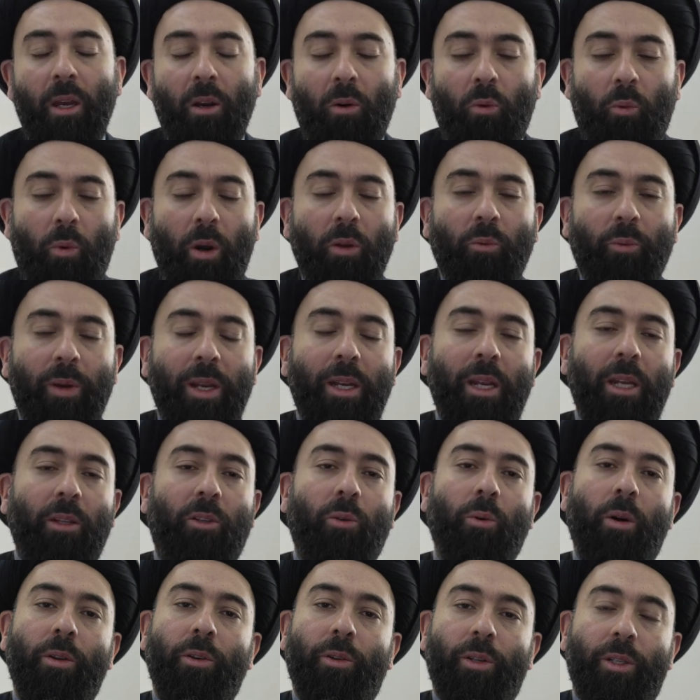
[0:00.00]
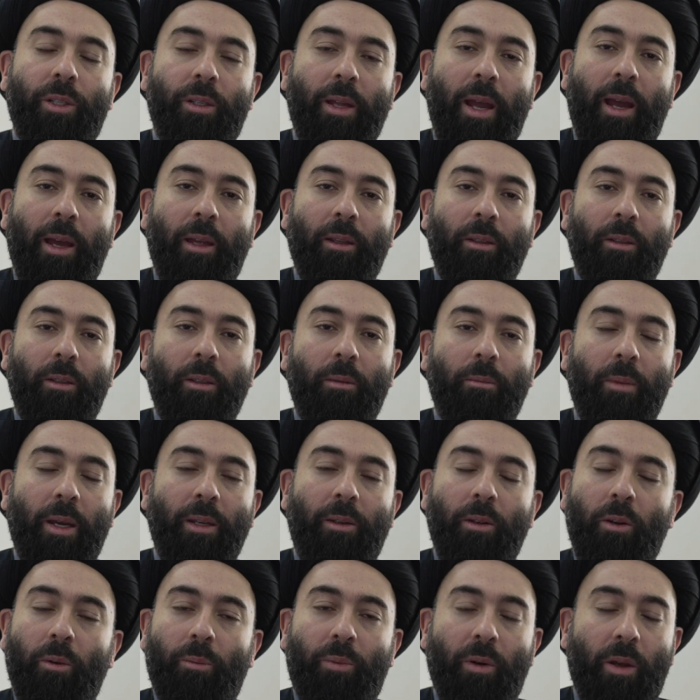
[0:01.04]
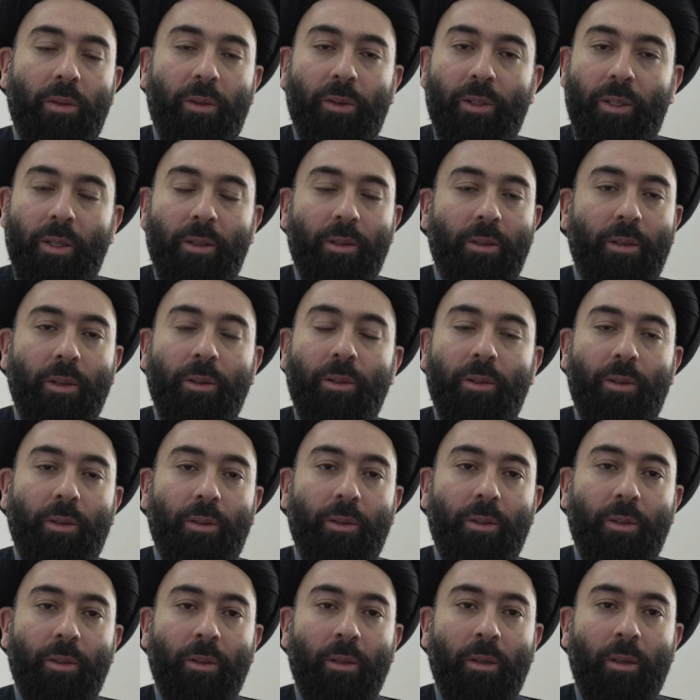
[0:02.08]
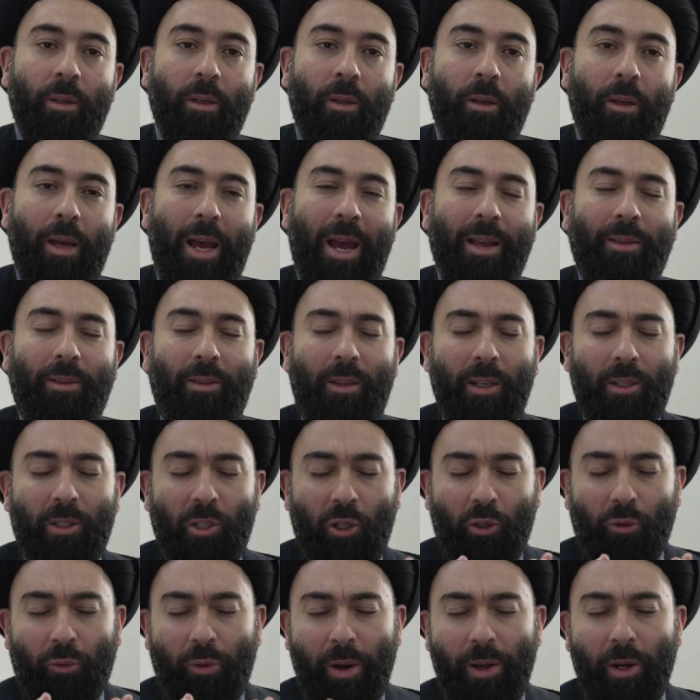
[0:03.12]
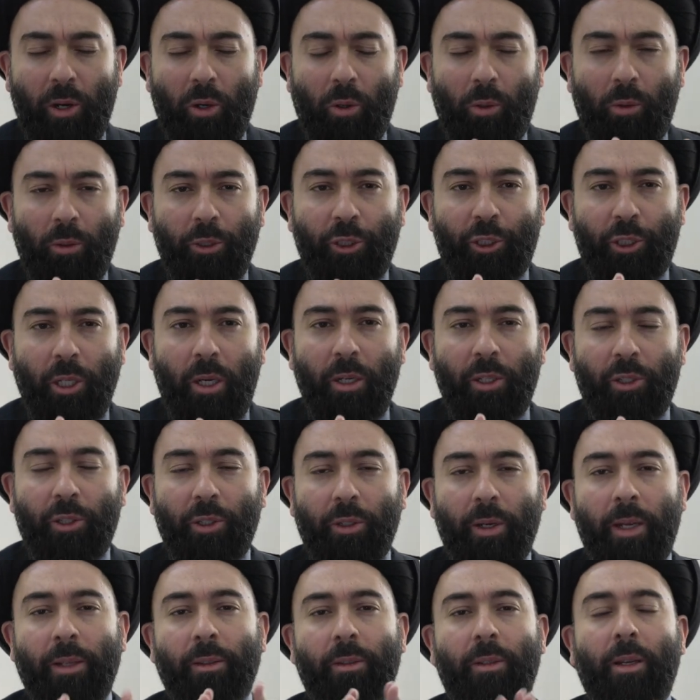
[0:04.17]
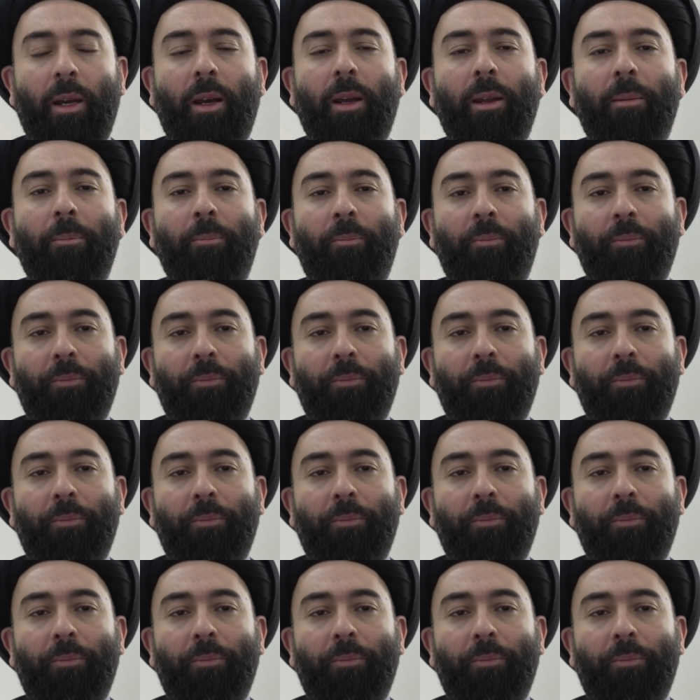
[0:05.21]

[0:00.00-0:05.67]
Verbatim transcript: What we need to understand, my dear brothers and sisters, at this critical juncture in time,